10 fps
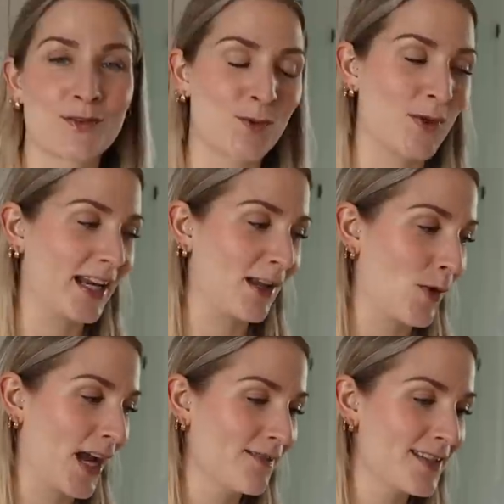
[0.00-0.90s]
for creating
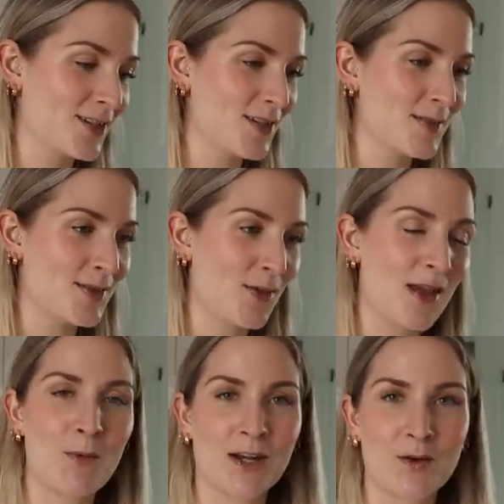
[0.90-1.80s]
waves, just so
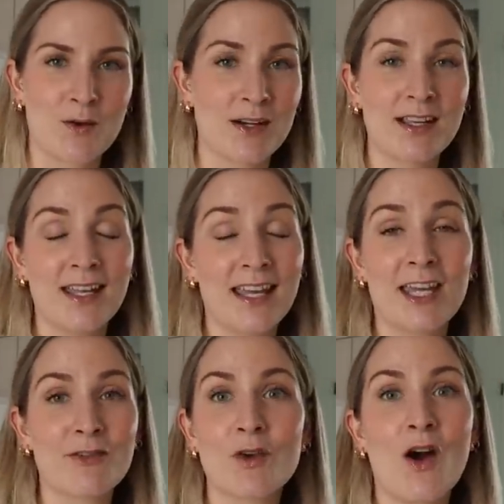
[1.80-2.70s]
that when you're,
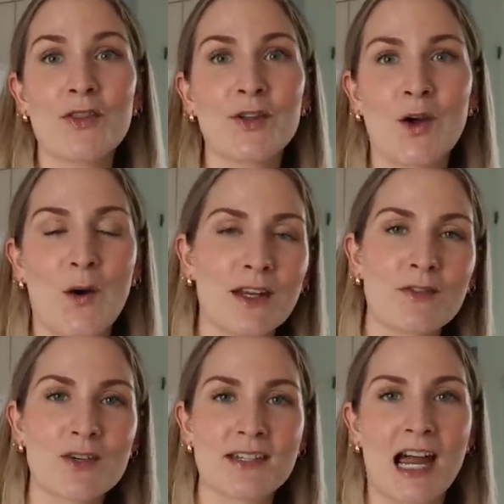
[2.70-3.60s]
if you're on the go and
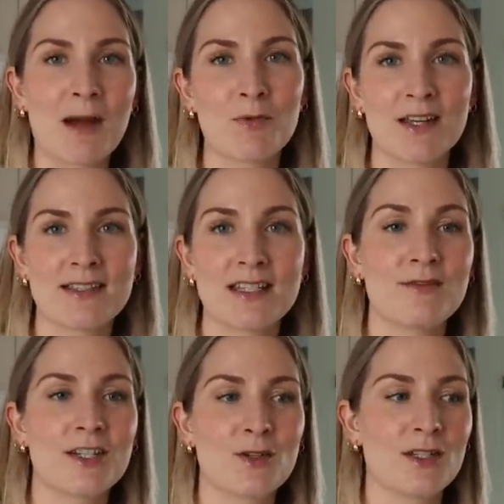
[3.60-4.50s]
if you're a time-pressed
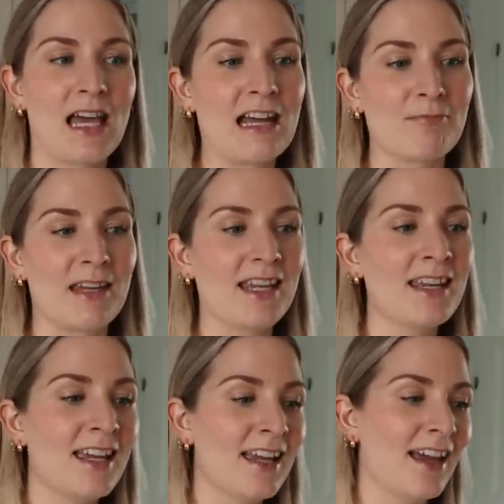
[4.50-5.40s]
individual like
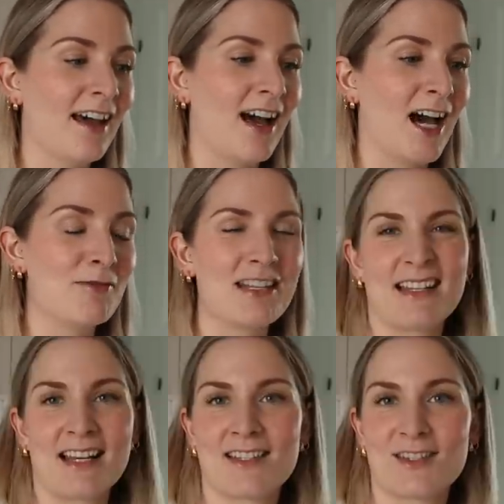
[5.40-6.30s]
me,
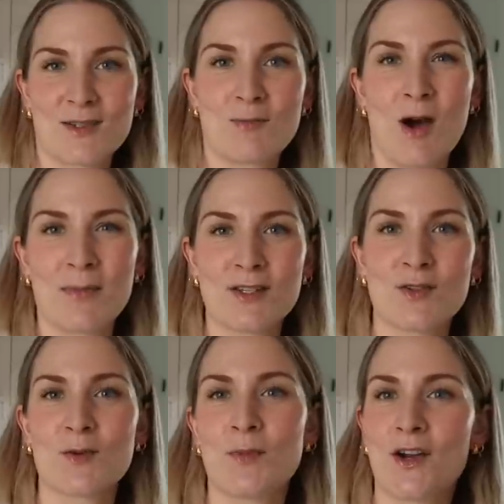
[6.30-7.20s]
it's nice to just pop
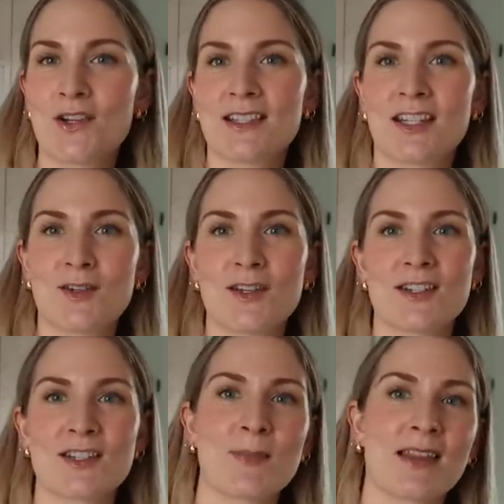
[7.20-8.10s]
into your purse and then you can
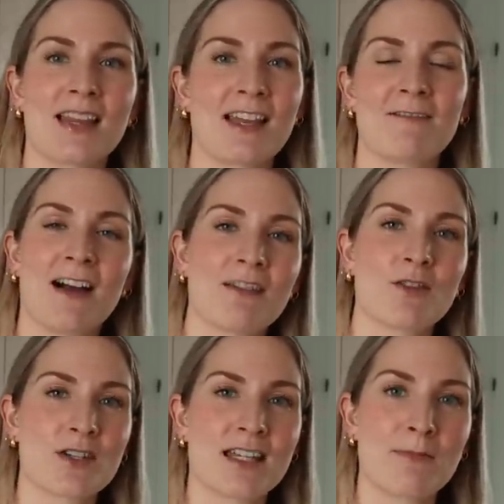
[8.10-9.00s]
just spend like
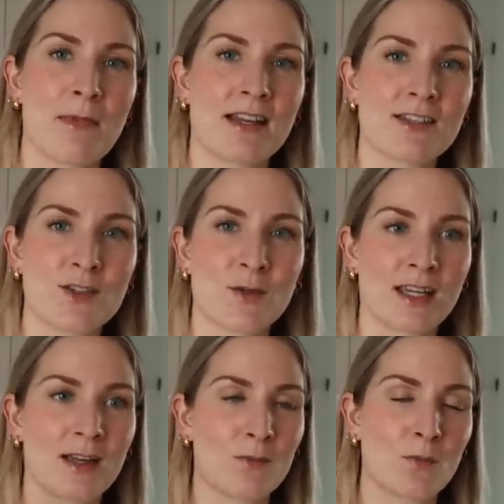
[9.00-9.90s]
5 or 10 minutes
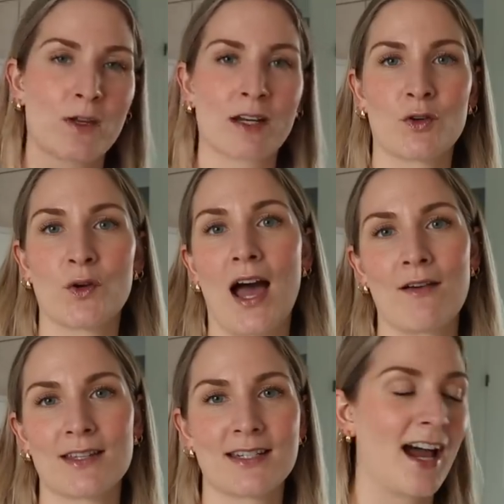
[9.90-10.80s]
doing it whenever you
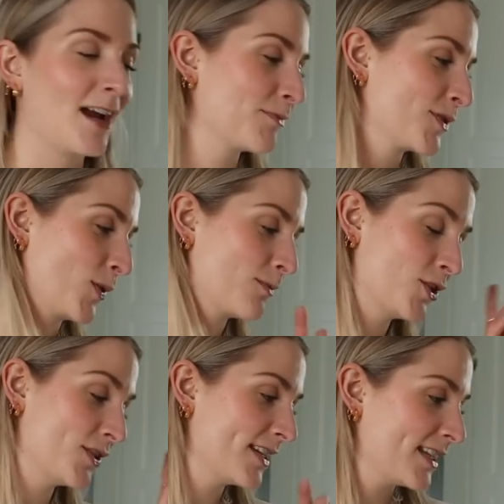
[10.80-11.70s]
have the time. So
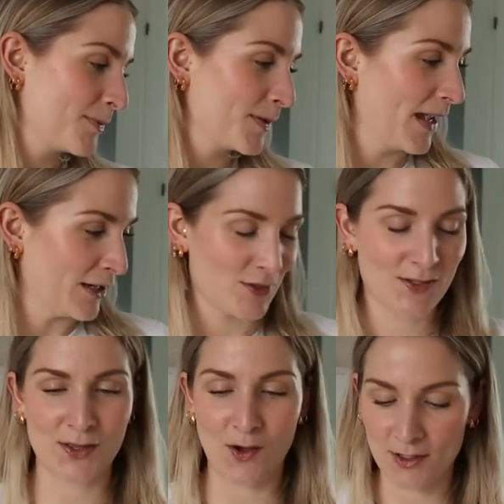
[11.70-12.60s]
just a tip and
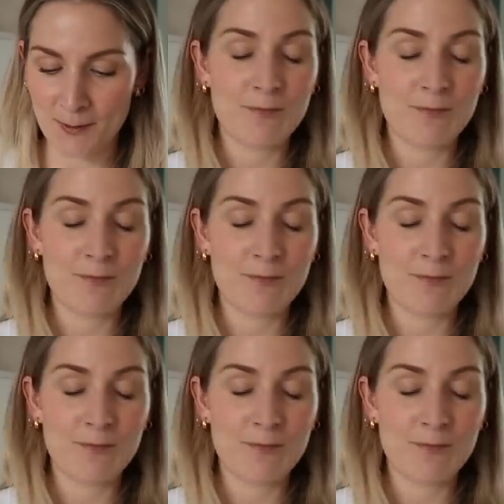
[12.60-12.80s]
just a thought.